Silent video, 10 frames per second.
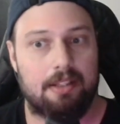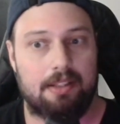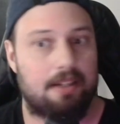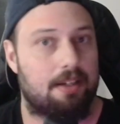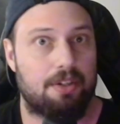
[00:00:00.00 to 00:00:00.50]

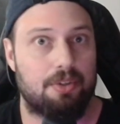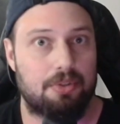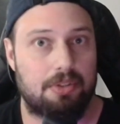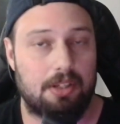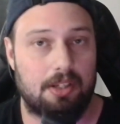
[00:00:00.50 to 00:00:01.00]
They are
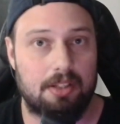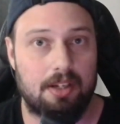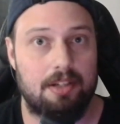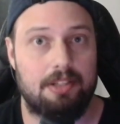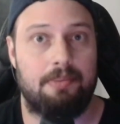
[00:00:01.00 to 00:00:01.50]
using
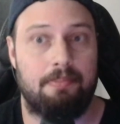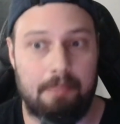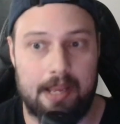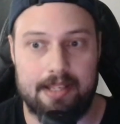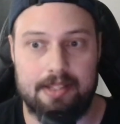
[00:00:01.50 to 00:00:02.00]
guitars,
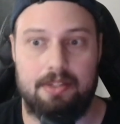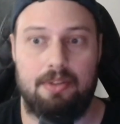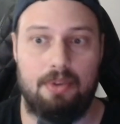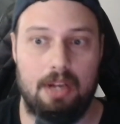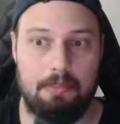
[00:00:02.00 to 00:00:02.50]
bass,
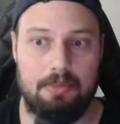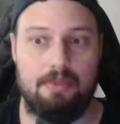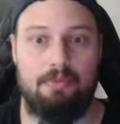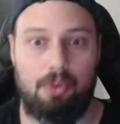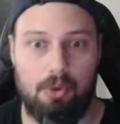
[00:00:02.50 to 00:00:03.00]

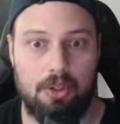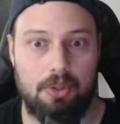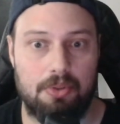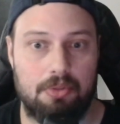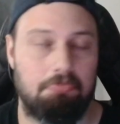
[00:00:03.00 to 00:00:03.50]
drums,
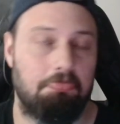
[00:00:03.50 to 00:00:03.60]
vocals,